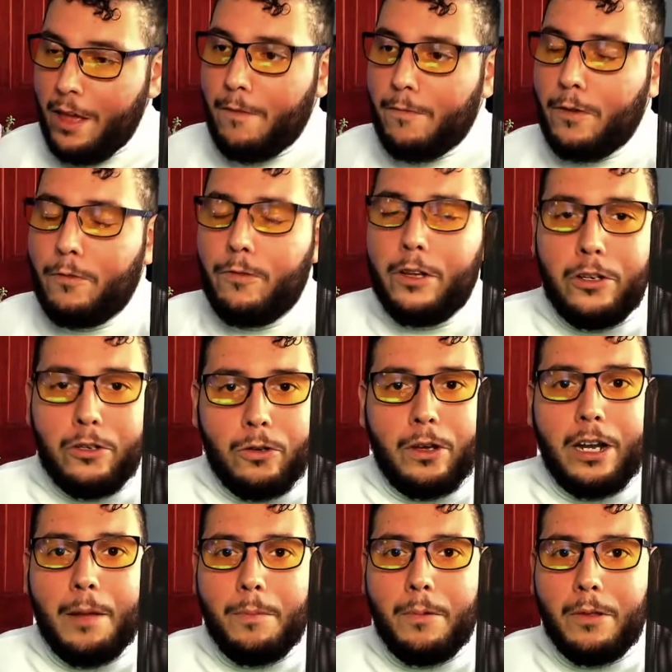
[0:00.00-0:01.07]
feel free to join
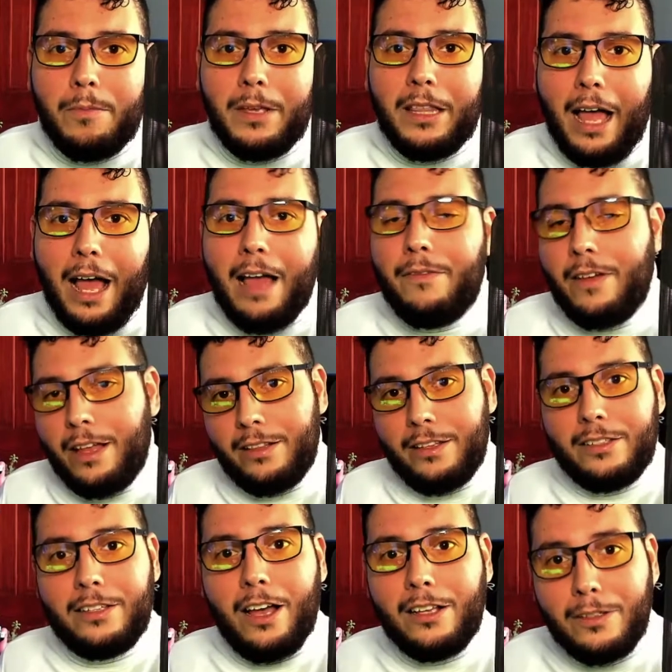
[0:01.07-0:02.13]
up with me live and
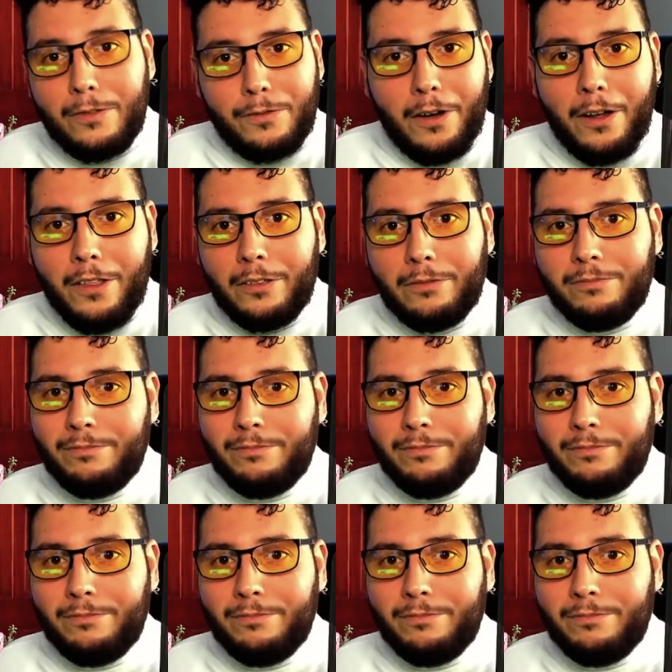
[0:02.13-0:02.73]
discuss it further.